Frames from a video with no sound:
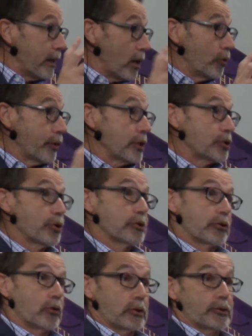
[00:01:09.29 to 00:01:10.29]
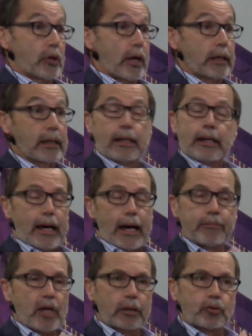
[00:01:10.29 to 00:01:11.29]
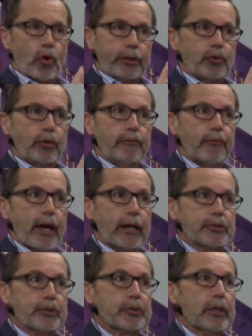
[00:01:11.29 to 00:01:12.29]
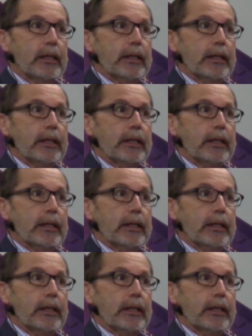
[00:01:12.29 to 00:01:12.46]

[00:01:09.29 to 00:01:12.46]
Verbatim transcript: healthy church looks like, I'm not going to invest